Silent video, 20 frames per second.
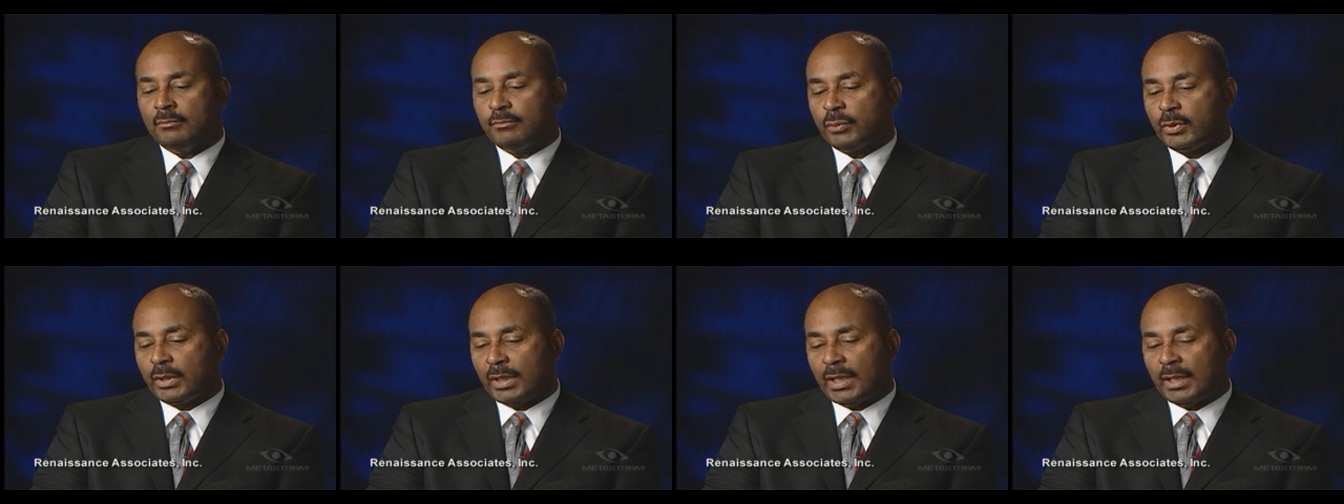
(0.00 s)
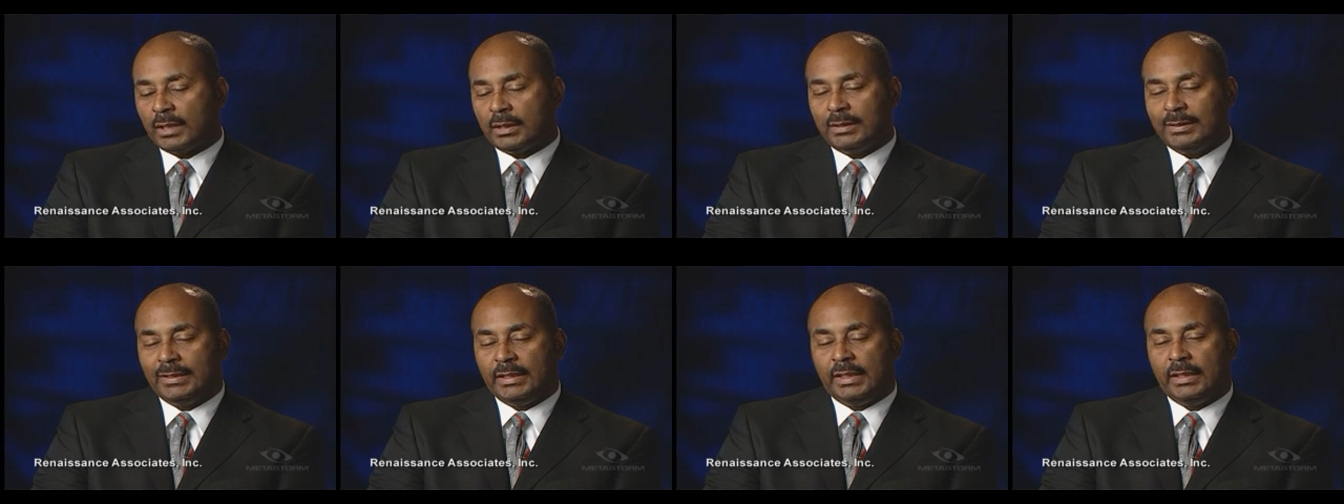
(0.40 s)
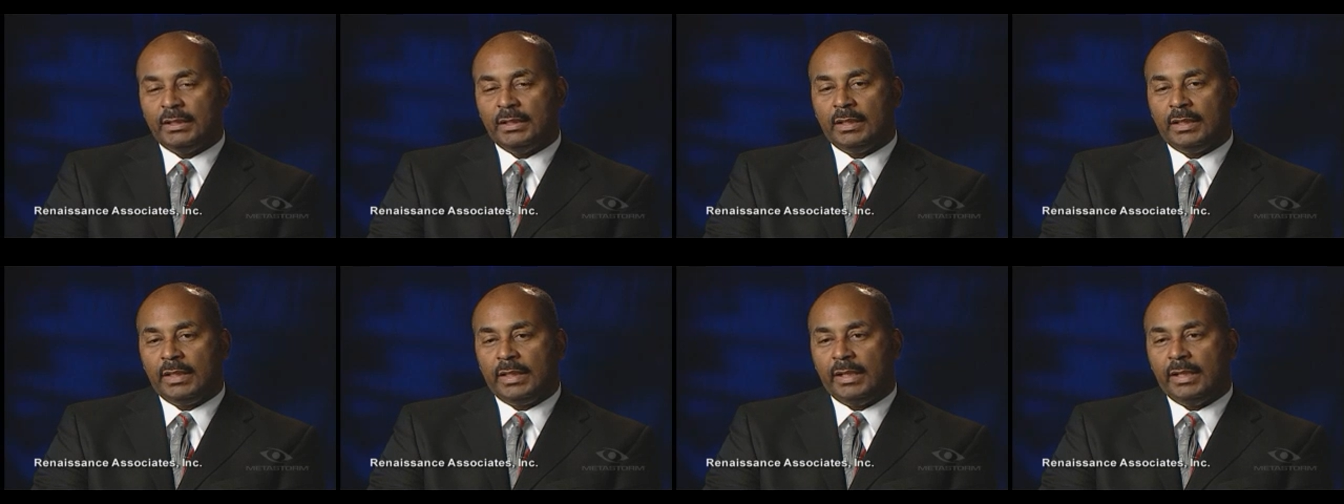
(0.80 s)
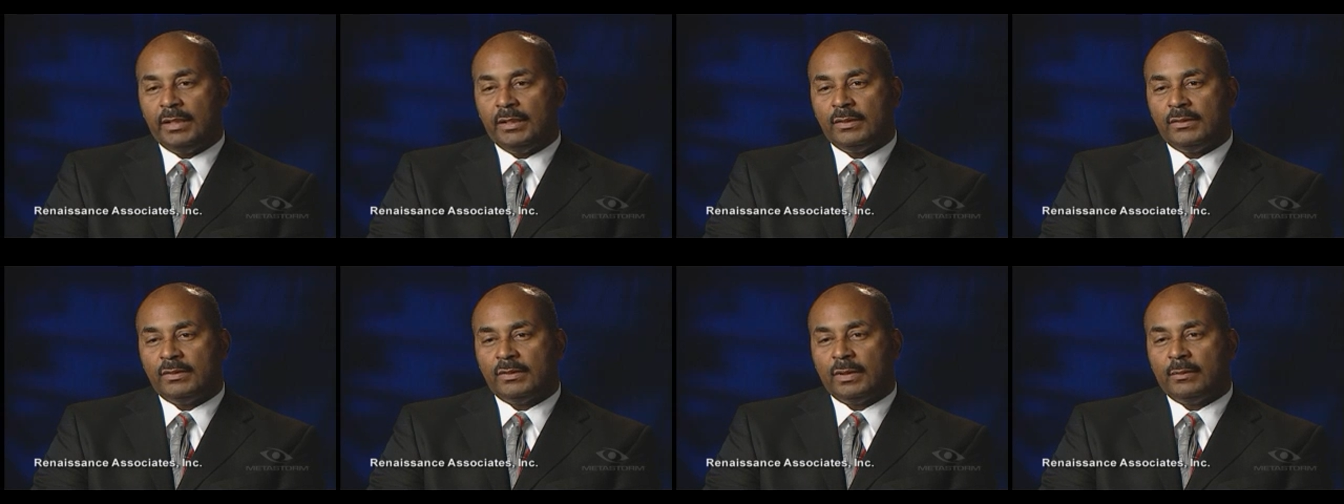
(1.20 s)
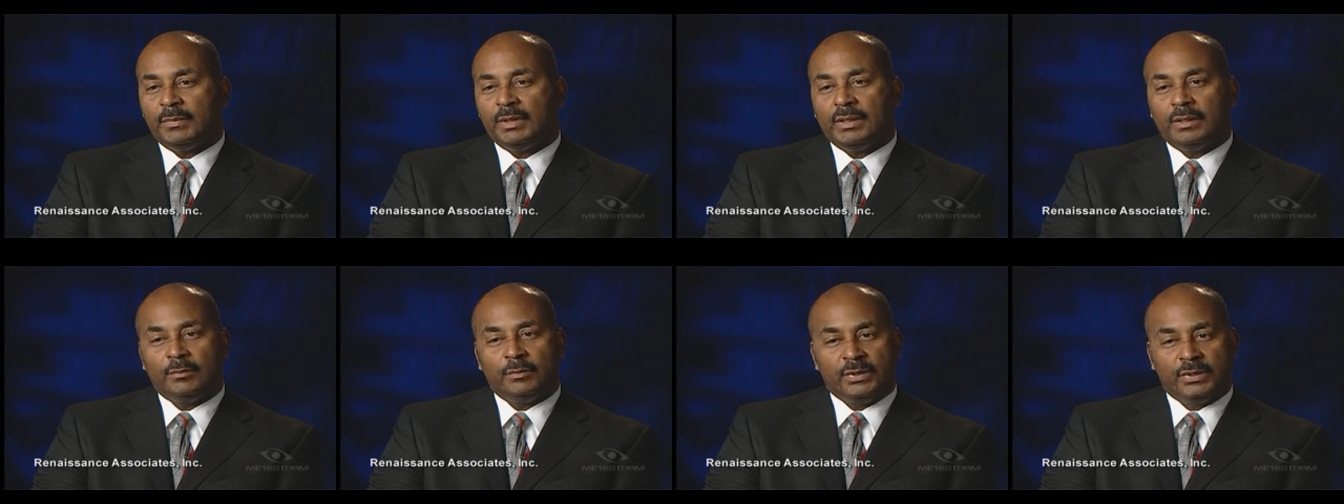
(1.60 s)
product data as
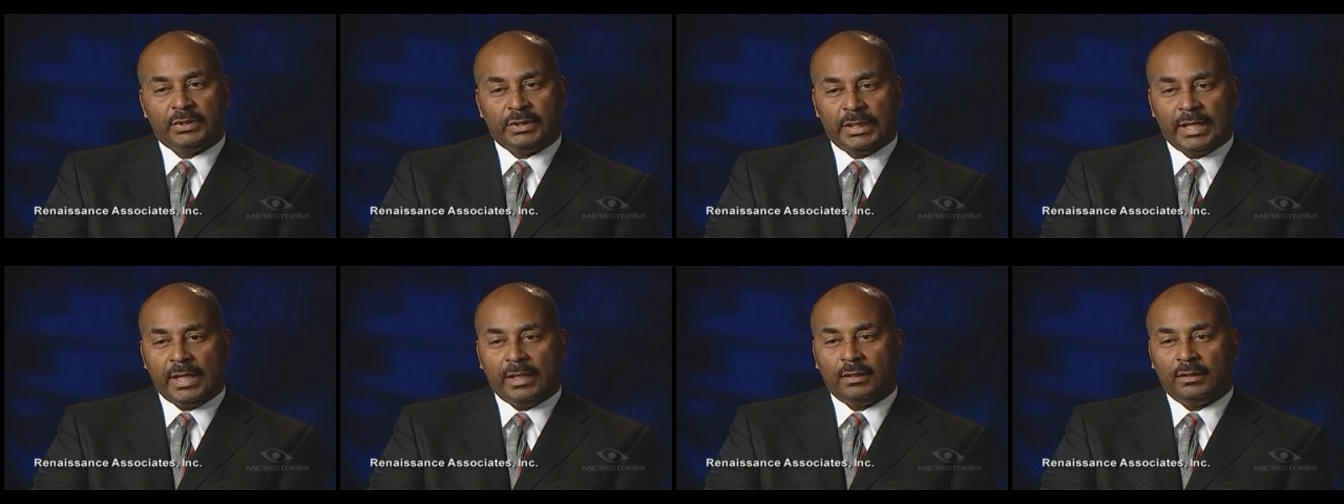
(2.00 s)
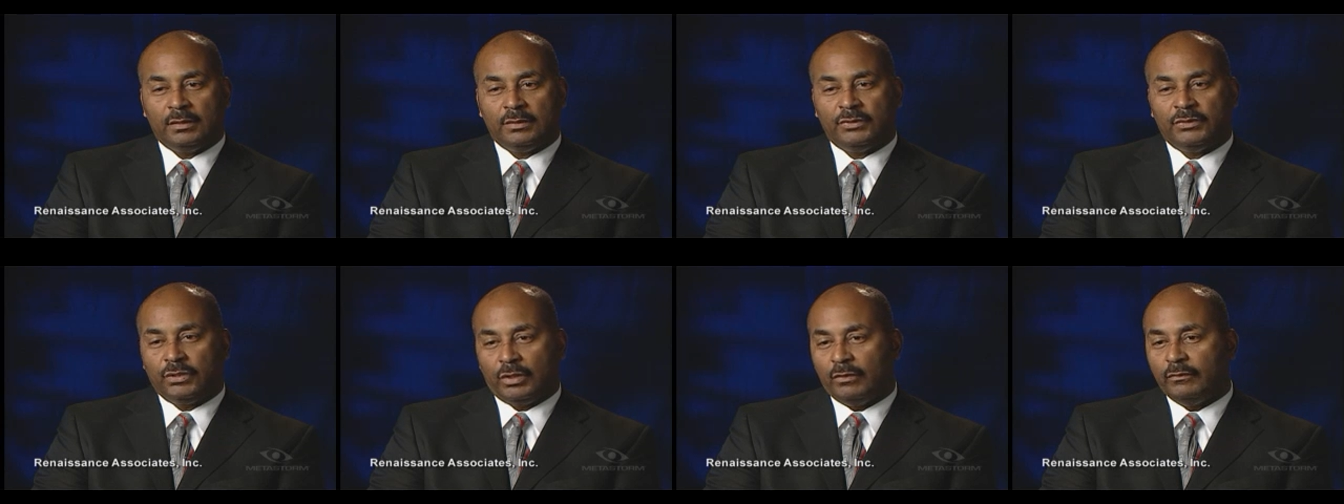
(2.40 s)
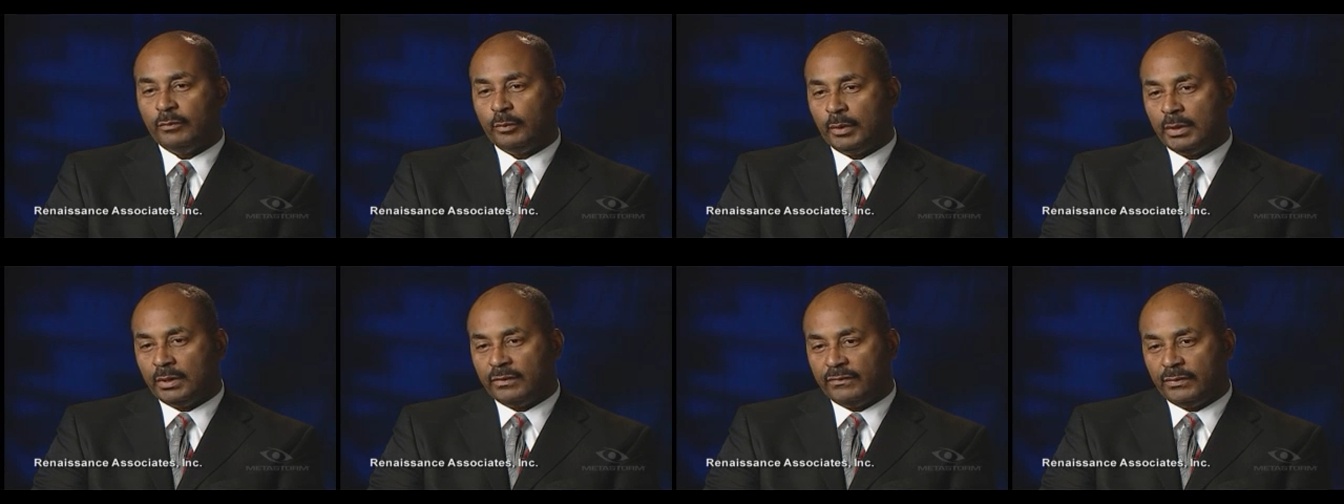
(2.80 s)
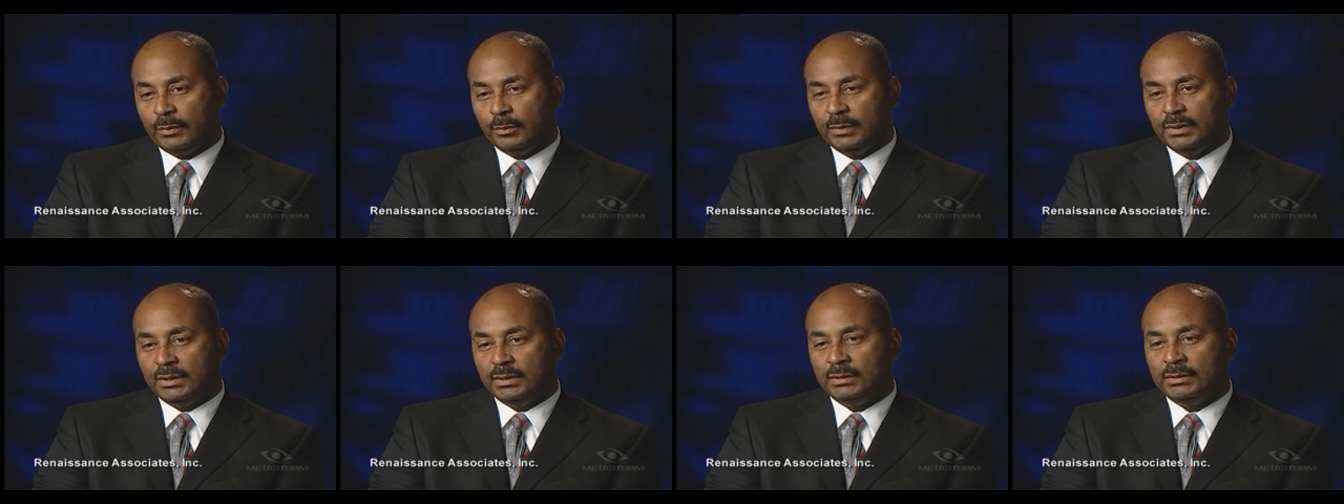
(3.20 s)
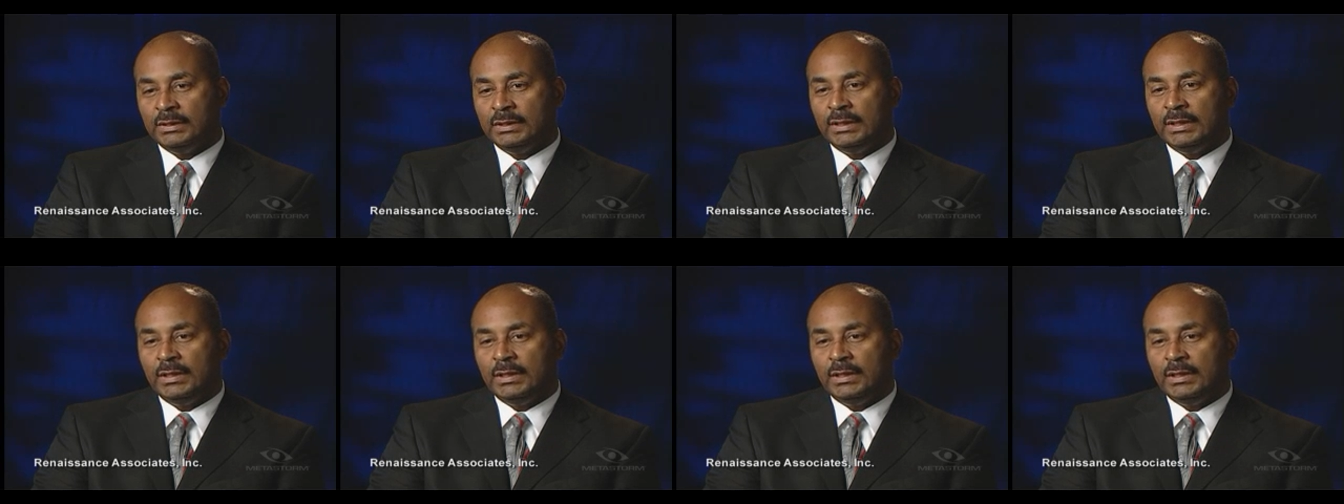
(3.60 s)
something that was static, shelfware, if you will,